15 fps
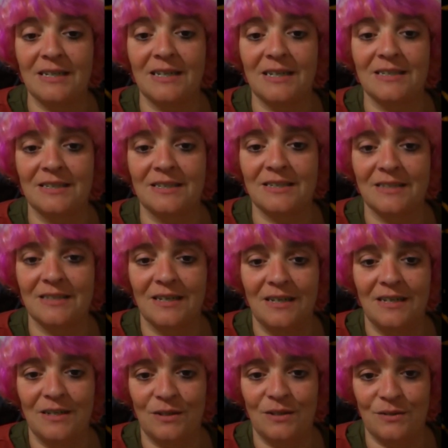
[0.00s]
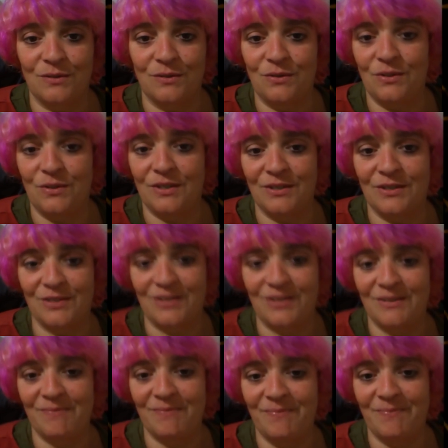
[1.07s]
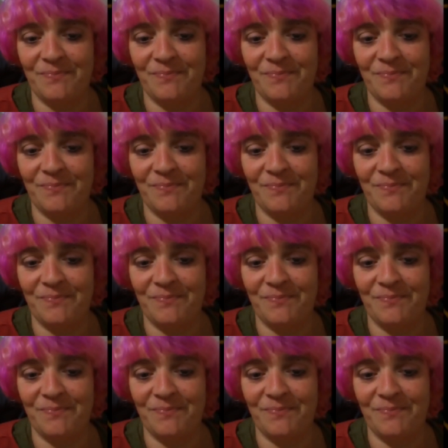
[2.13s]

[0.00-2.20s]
does on New Year's.